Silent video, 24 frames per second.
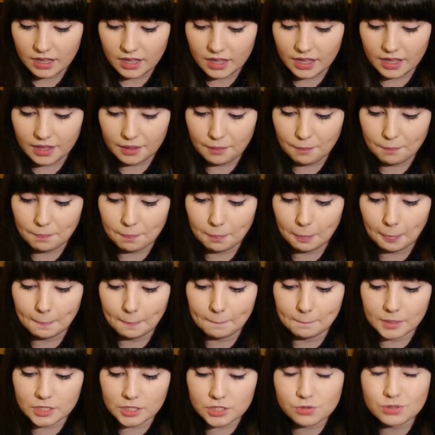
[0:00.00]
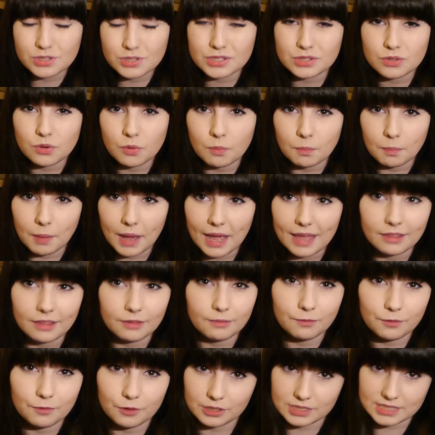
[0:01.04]
but don't just go and buy
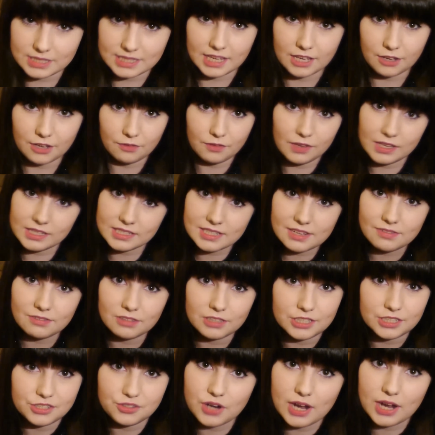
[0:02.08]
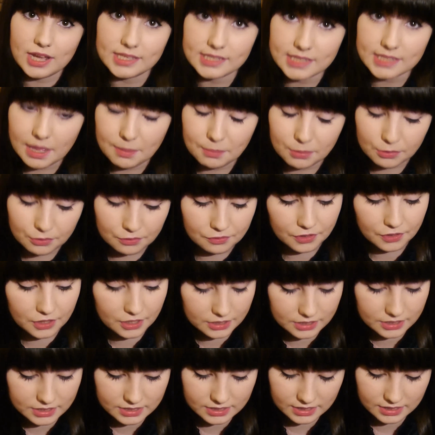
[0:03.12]
them for the sake of it. Definitely try a sample
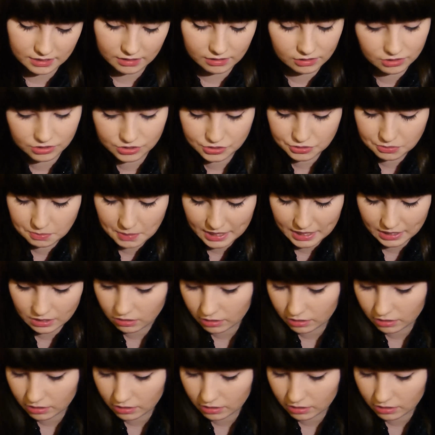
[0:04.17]
first, because you might